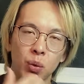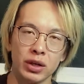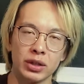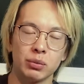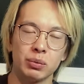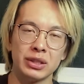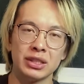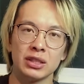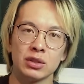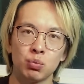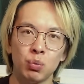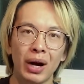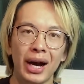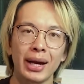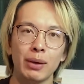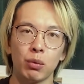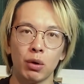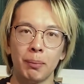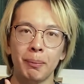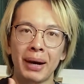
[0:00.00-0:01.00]
of the reasons why
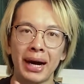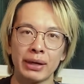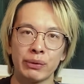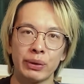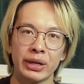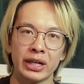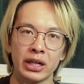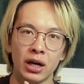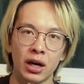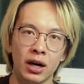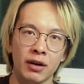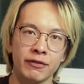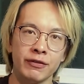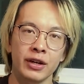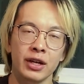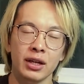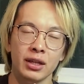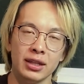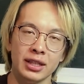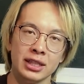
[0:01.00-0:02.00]
we're migrating off
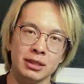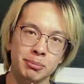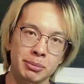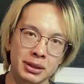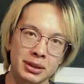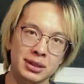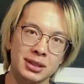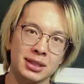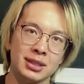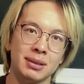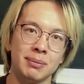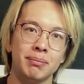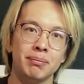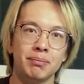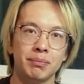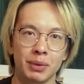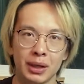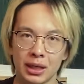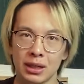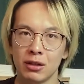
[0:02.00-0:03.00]
this build system.
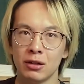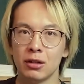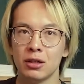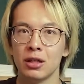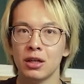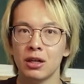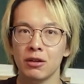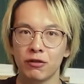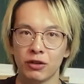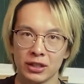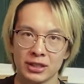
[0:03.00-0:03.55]
But for the